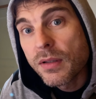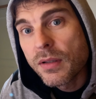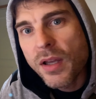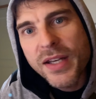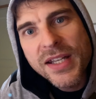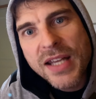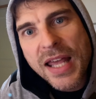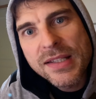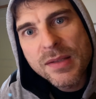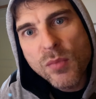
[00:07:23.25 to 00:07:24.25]
I need to
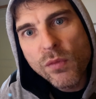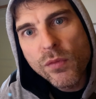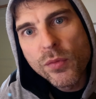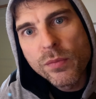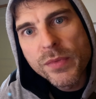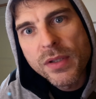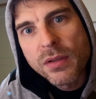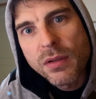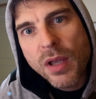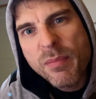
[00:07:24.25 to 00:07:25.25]
add some more rooms.
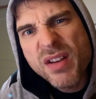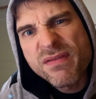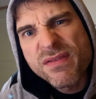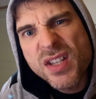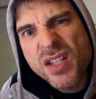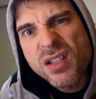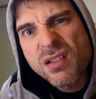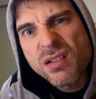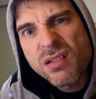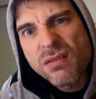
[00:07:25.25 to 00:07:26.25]
I better finish
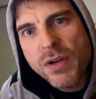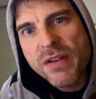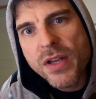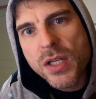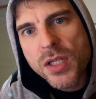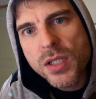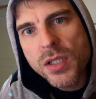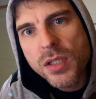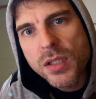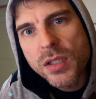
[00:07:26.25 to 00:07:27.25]
the renovation.
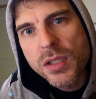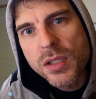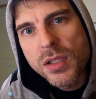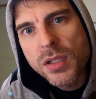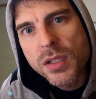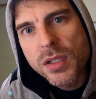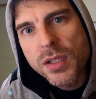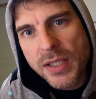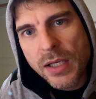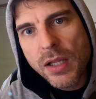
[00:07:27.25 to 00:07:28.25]

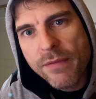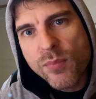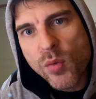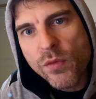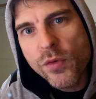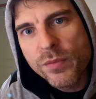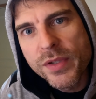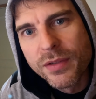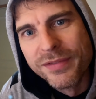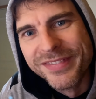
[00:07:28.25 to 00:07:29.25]
Then I'll have more rooms.
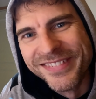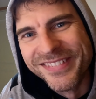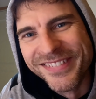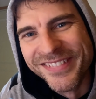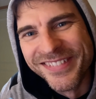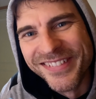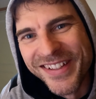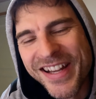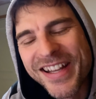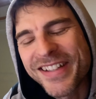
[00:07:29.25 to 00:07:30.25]

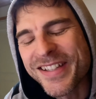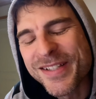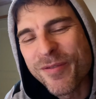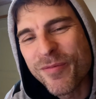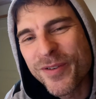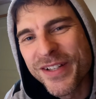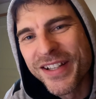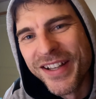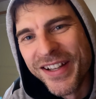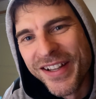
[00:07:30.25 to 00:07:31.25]
Hey, thanks for watching.
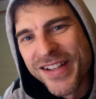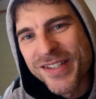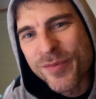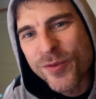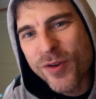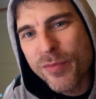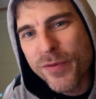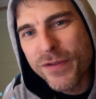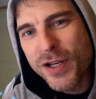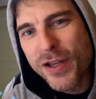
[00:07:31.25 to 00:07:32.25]
Subscribe
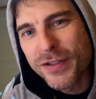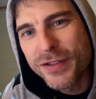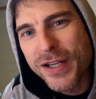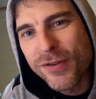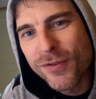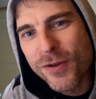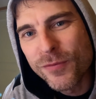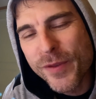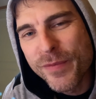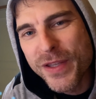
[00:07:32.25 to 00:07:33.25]
if you'd like to tinker along
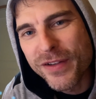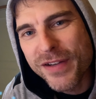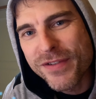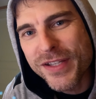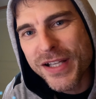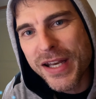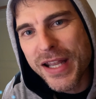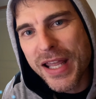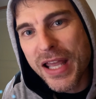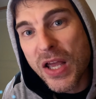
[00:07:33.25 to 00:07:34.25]
with me on every
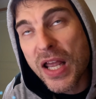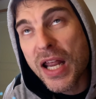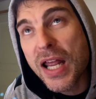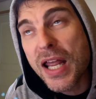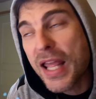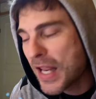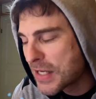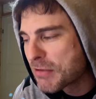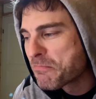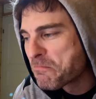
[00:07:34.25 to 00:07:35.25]
Sunday.
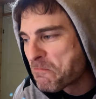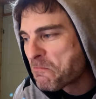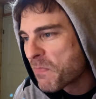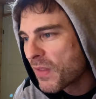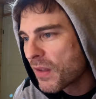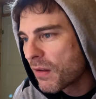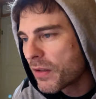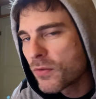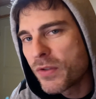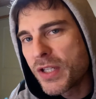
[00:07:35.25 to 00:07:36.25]
And I
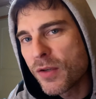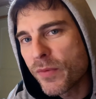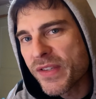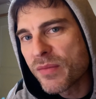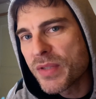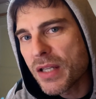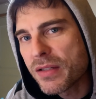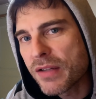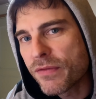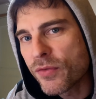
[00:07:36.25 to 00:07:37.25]
do tinker with some tech
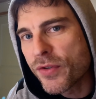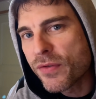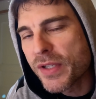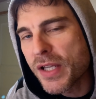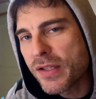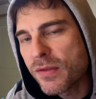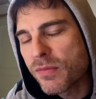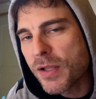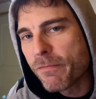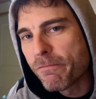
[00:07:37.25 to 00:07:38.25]
stuff on Tuesdays as well.